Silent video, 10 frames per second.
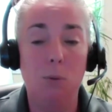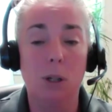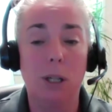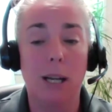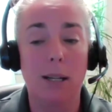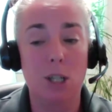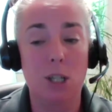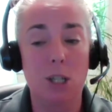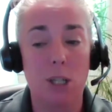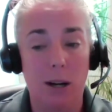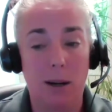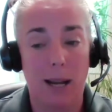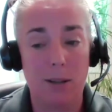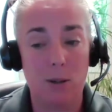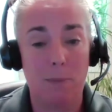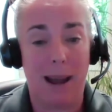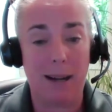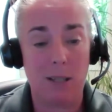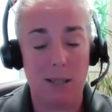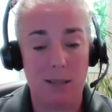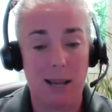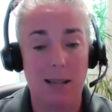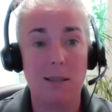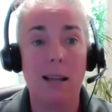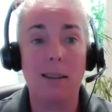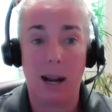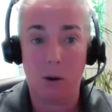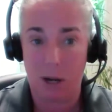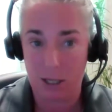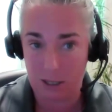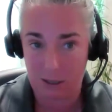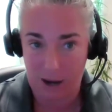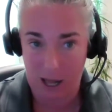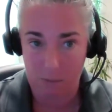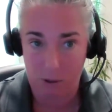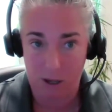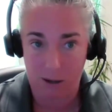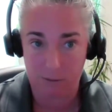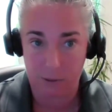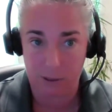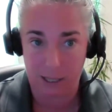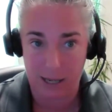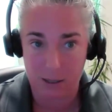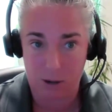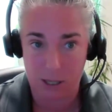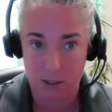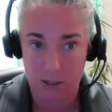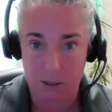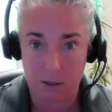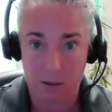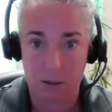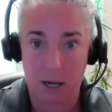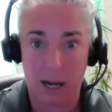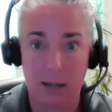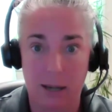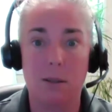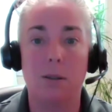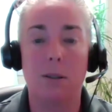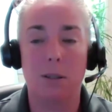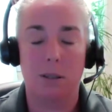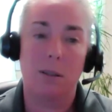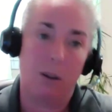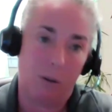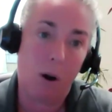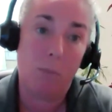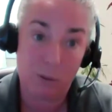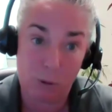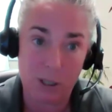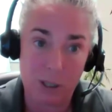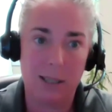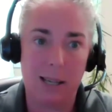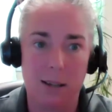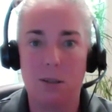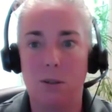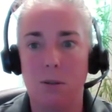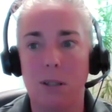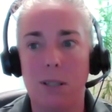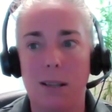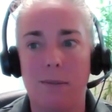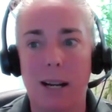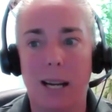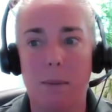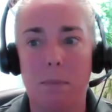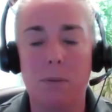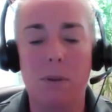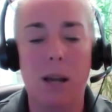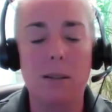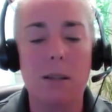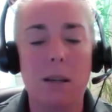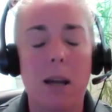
will get a generic answer back that says that that question is available on our frequently asked questions. Okay, because there's just, almost 14,000 students that live on campus with us.